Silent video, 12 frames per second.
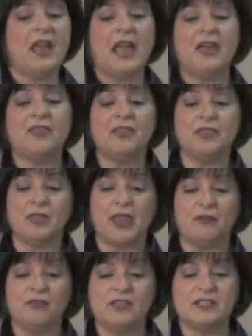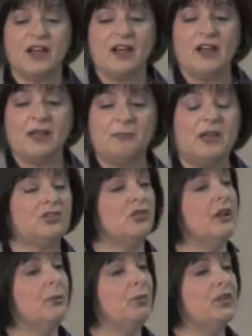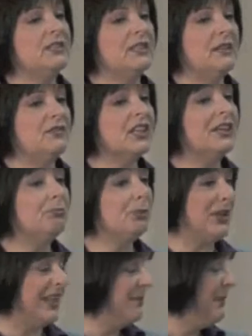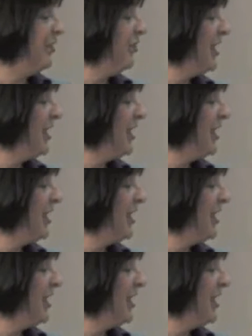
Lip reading: And every time Measured Up receives a complaint about